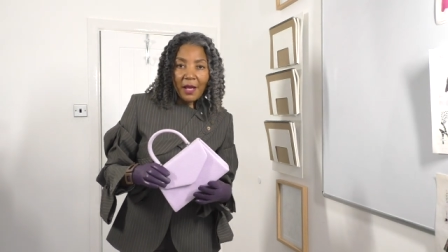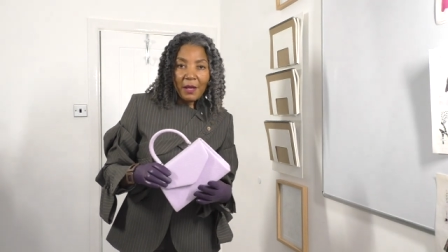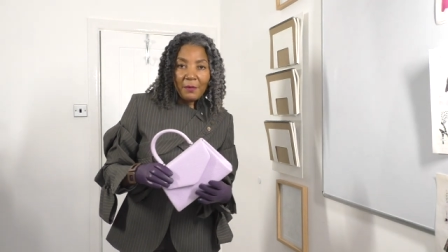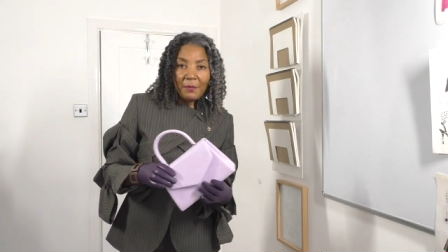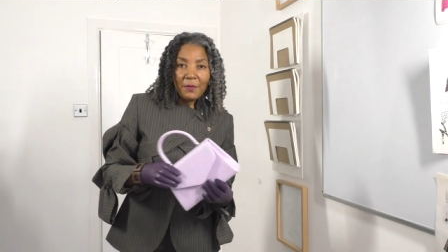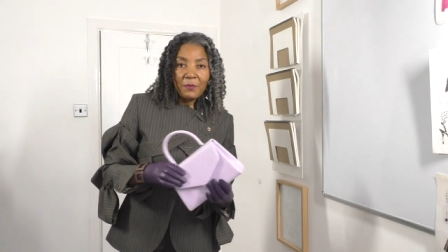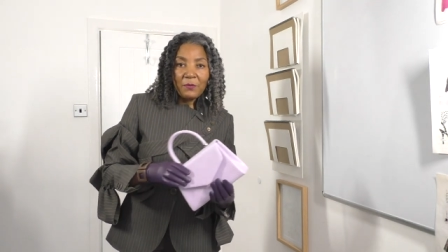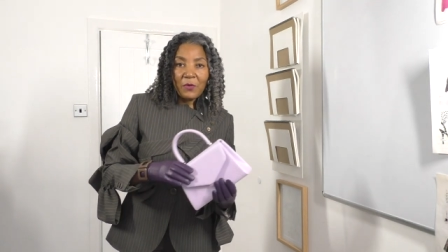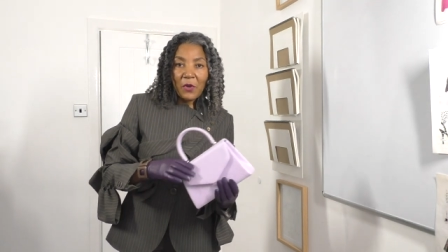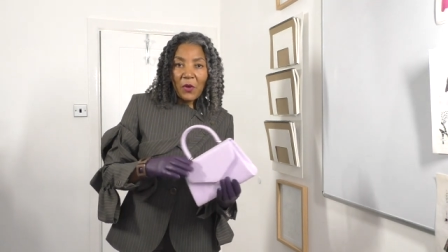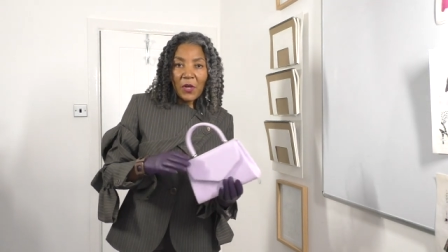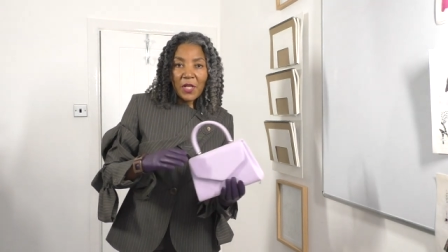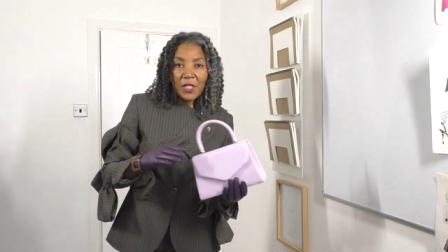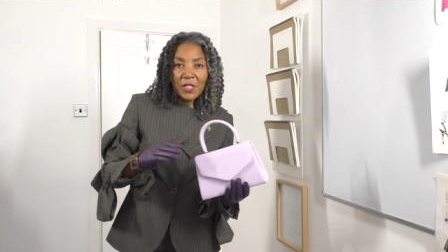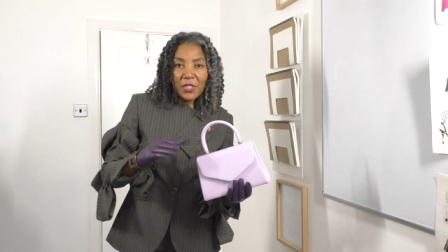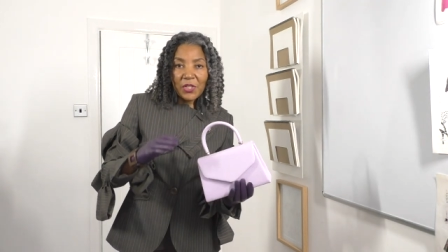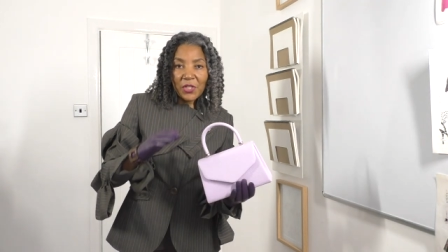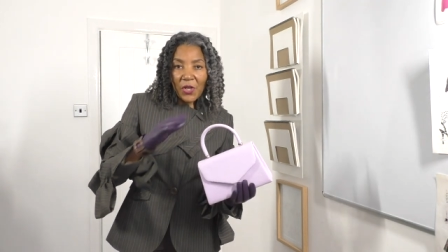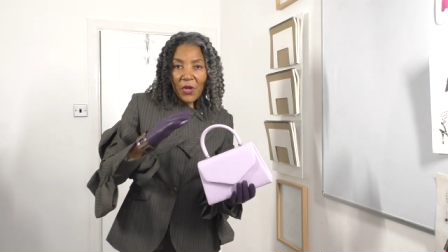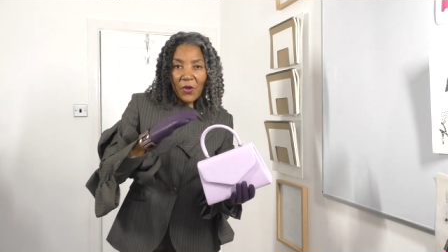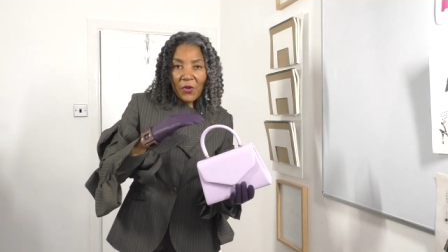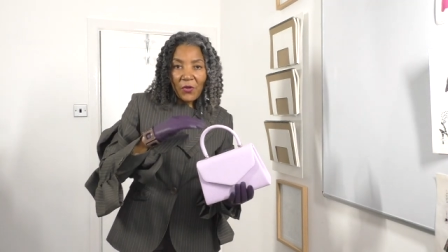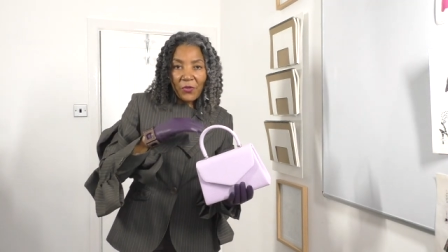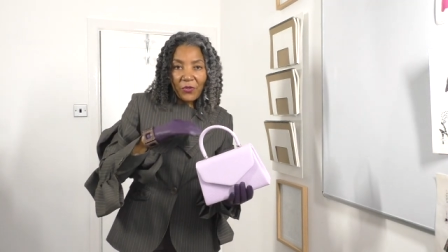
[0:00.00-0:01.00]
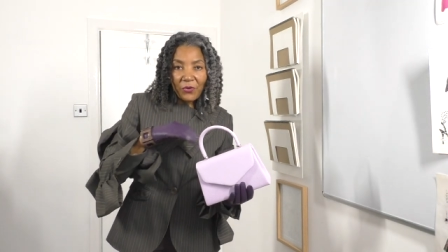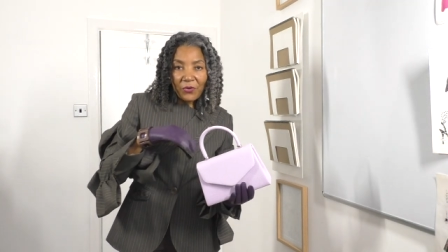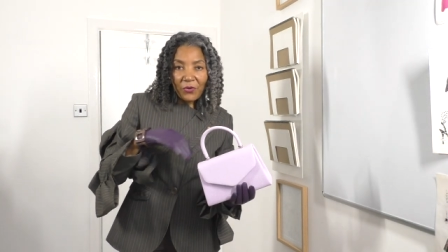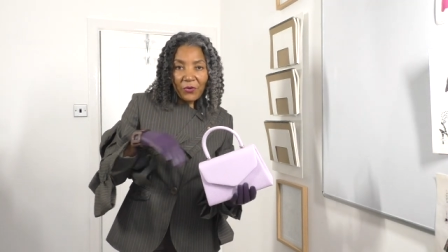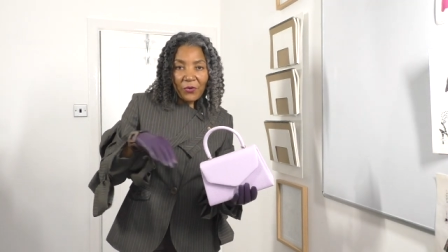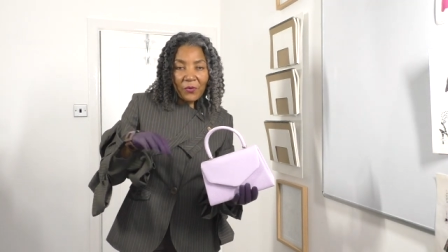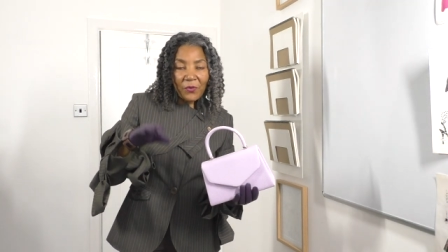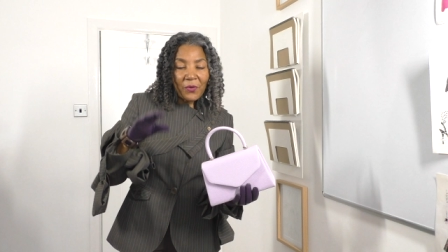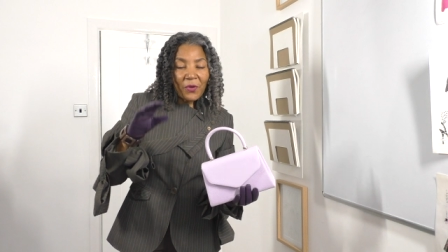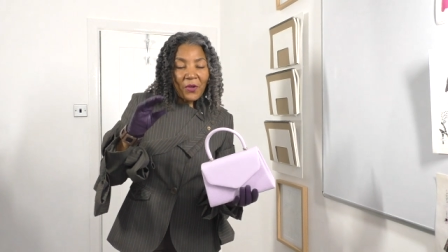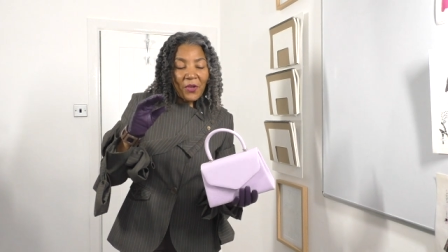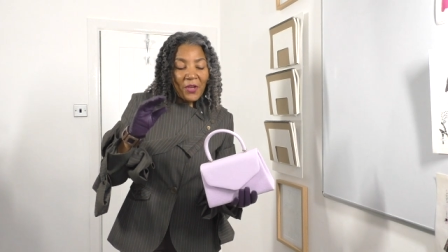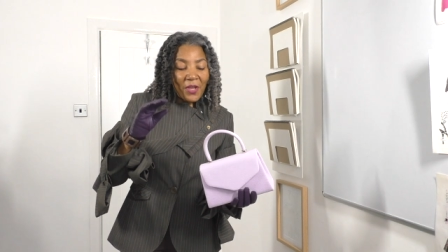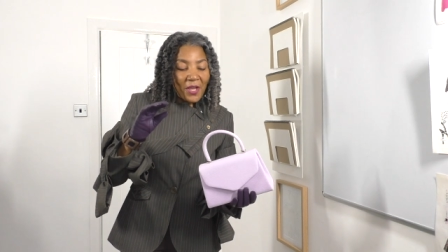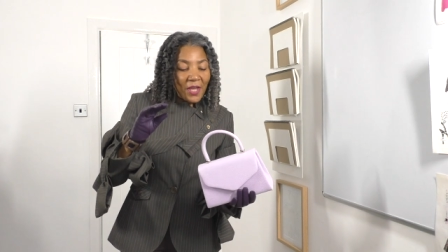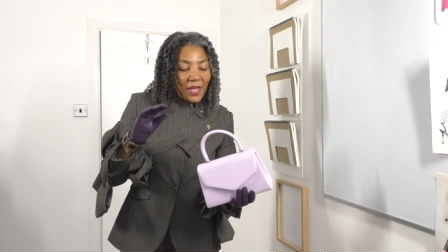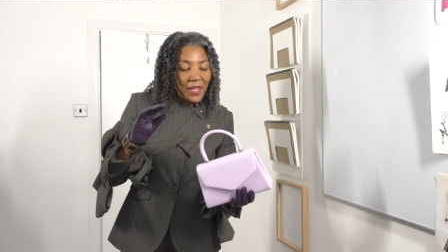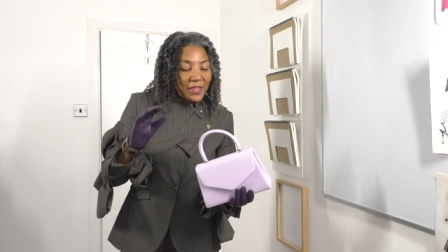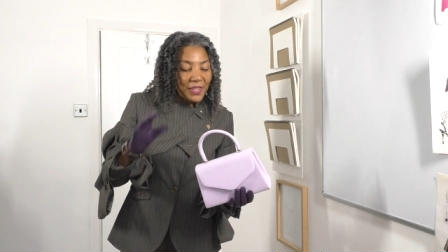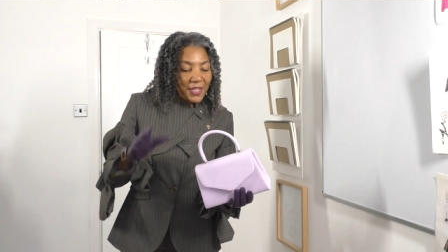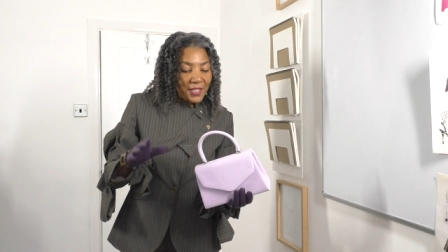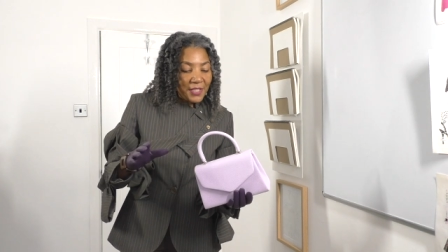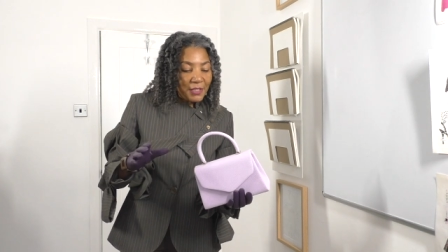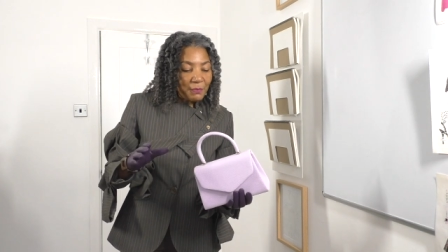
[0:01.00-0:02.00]
I'm going to go through
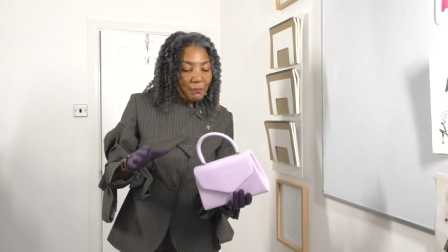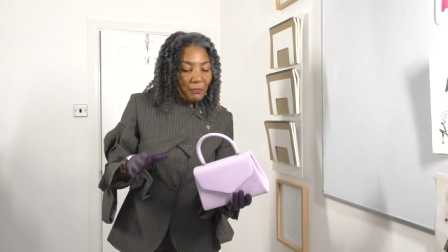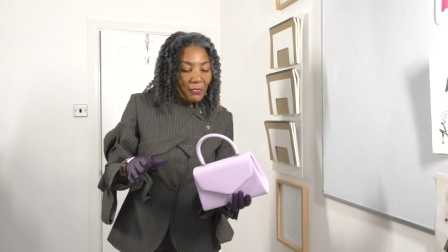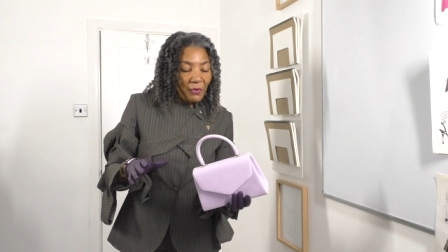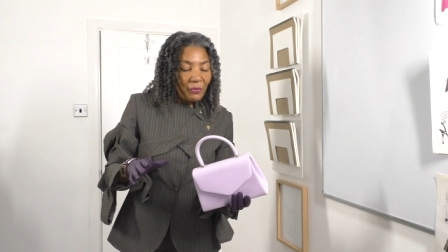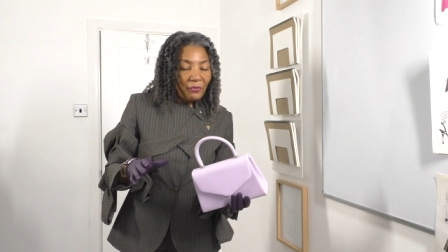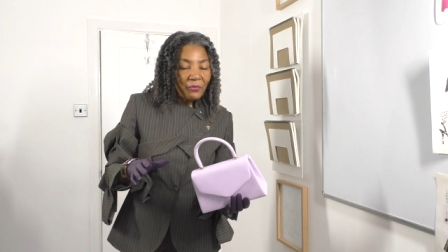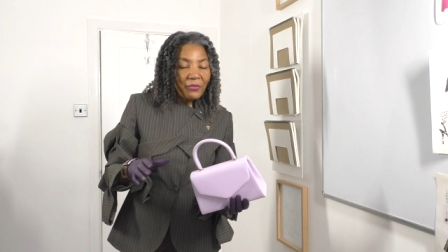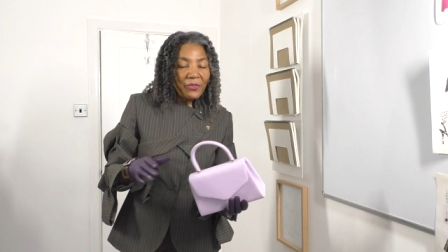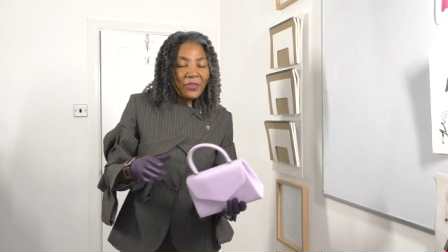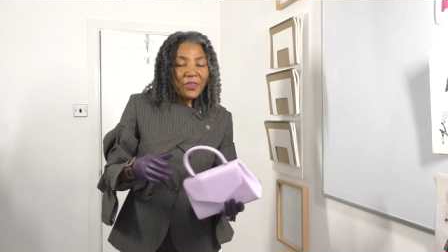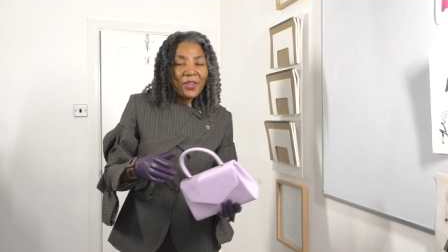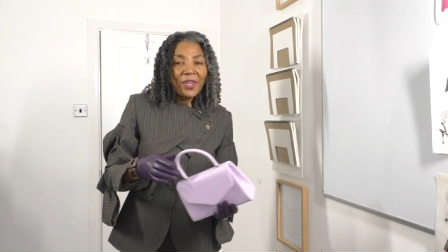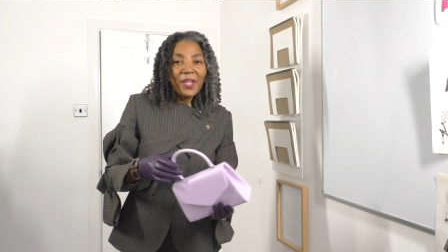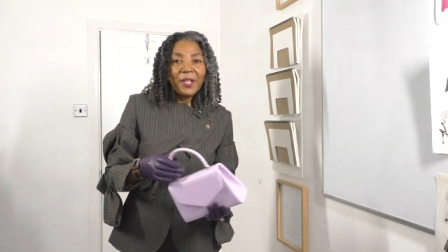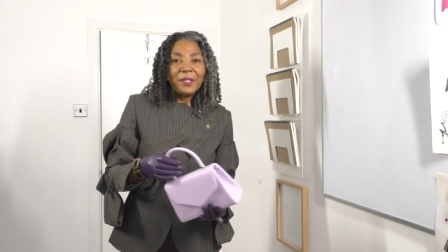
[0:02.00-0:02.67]
this month,